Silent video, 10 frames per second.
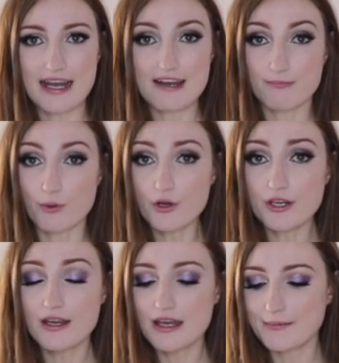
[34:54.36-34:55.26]
that I have bought
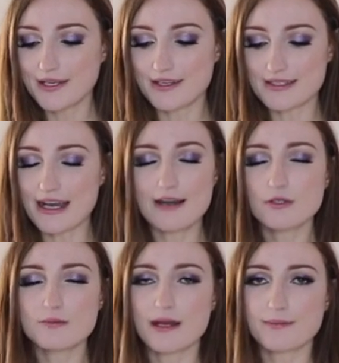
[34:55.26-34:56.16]
because I
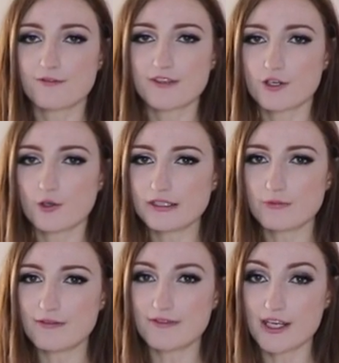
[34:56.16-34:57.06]
wouldn't be able to fit it all in
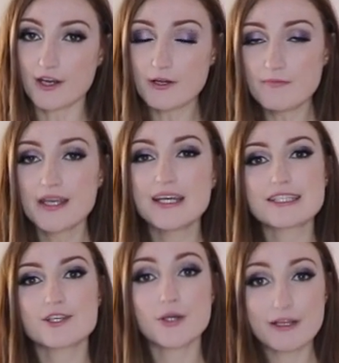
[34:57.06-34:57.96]
one video.
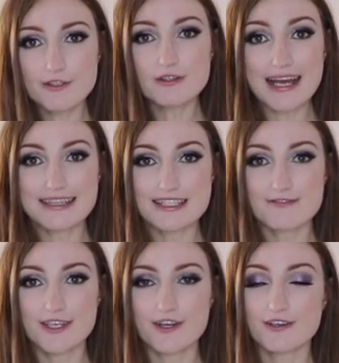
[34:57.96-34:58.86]
So if you like this
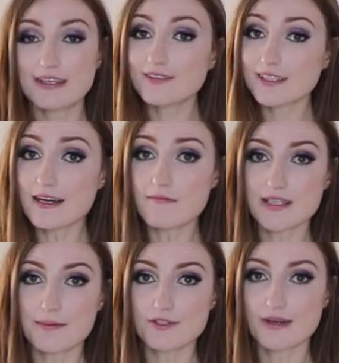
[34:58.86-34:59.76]
video, give it a thumbs
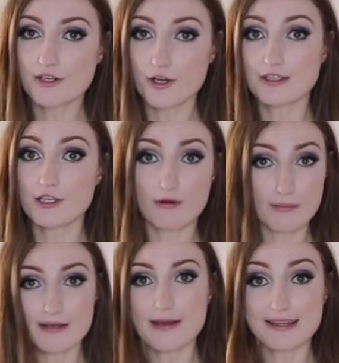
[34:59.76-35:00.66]
up so I know that you
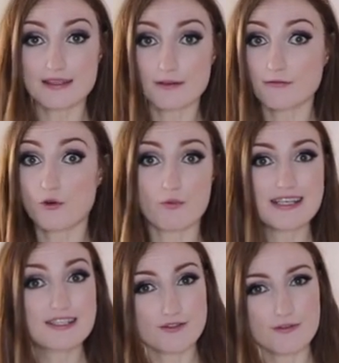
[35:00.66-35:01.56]
want me to make the, the
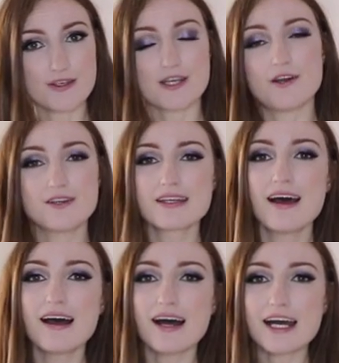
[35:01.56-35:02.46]
rest of the videos.
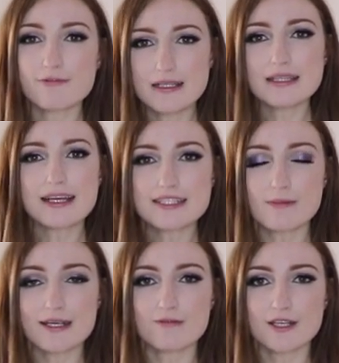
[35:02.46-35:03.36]
I'd really like to
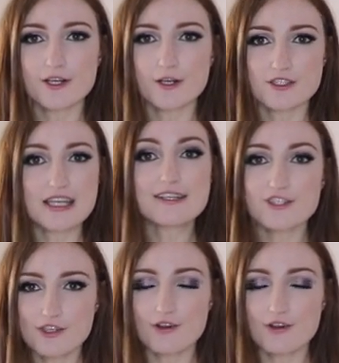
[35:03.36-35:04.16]
make a video teaching